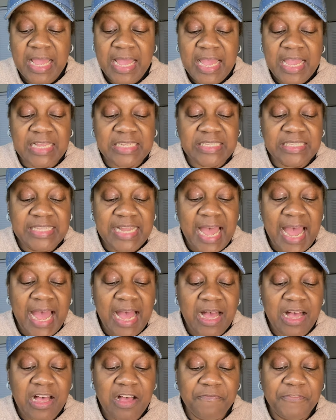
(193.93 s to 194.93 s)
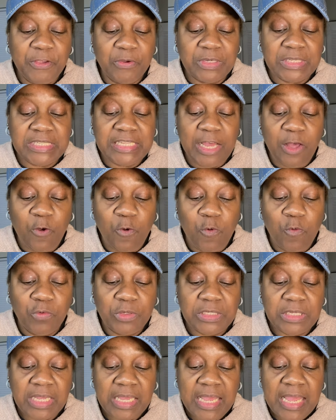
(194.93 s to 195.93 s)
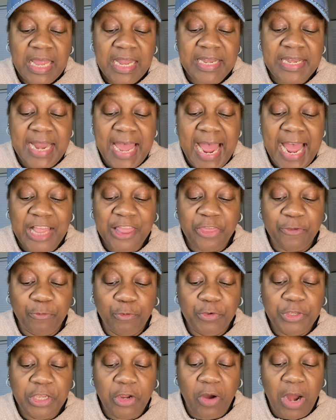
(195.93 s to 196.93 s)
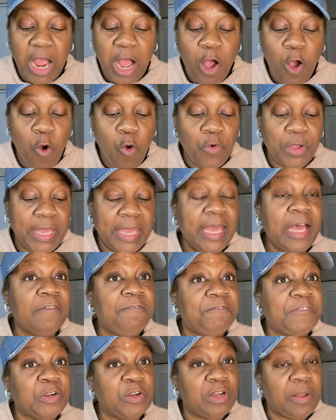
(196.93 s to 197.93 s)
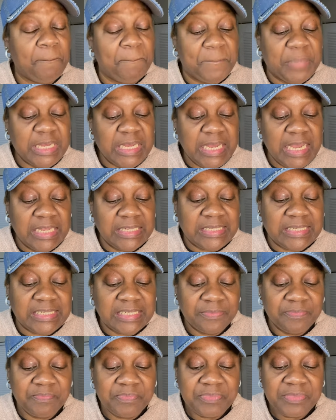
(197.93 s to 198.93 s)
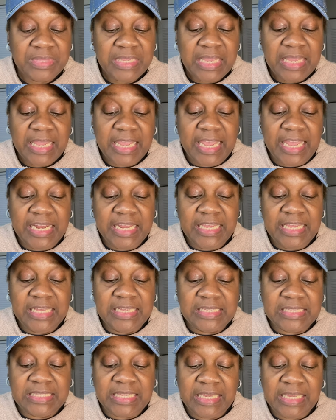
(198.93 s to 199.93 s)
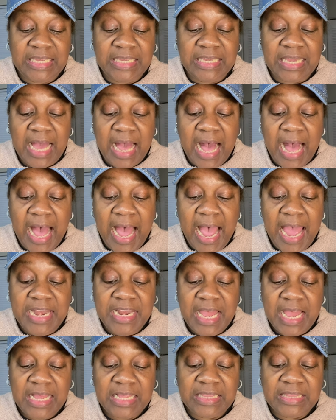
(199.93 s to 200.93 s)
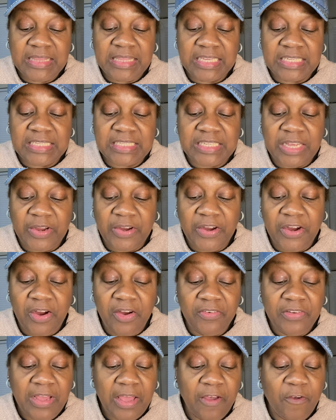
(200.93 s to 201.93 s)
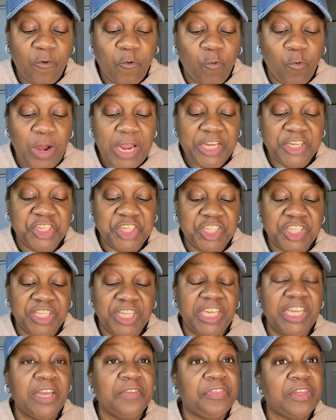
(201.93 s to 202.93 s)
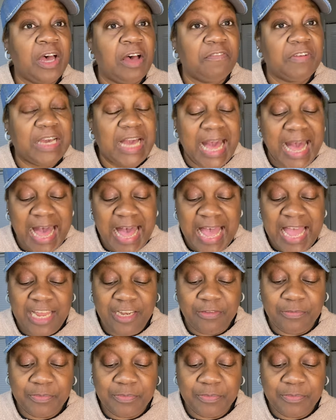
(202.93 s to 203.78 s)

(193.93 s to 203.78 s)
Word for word: It's not of yourselves, not through your own effort, but it is the undeserved gracious gift of God.